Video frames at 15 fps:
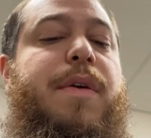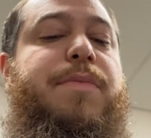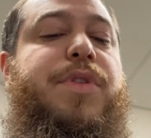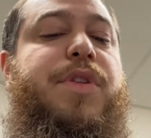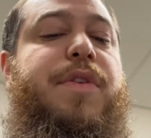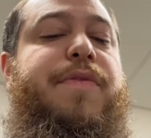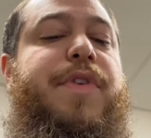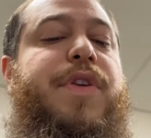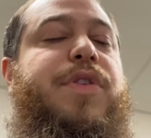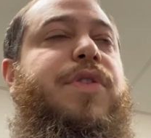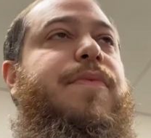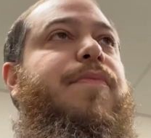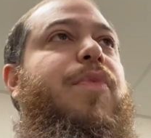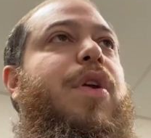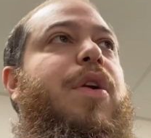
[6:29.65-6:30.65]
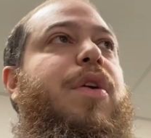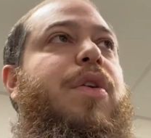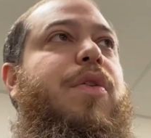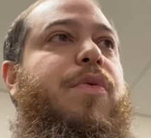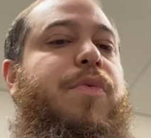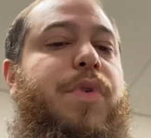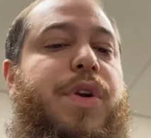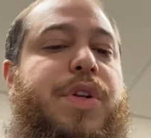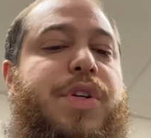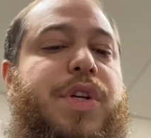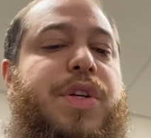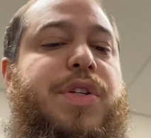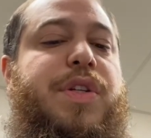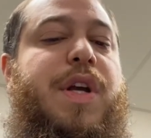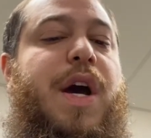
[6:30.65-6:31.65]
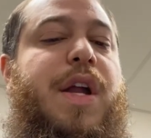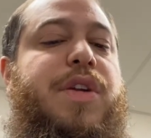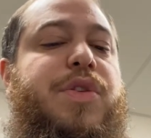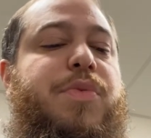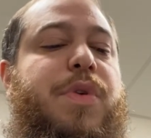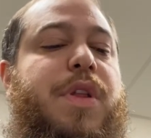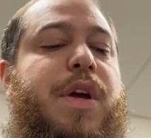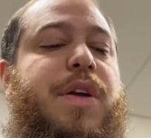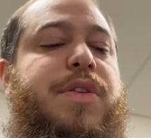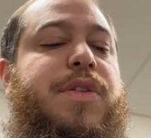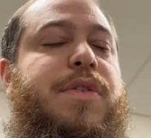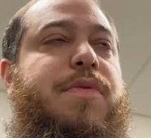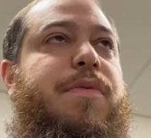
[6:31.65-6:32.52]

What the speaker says: service, which is, God is with us.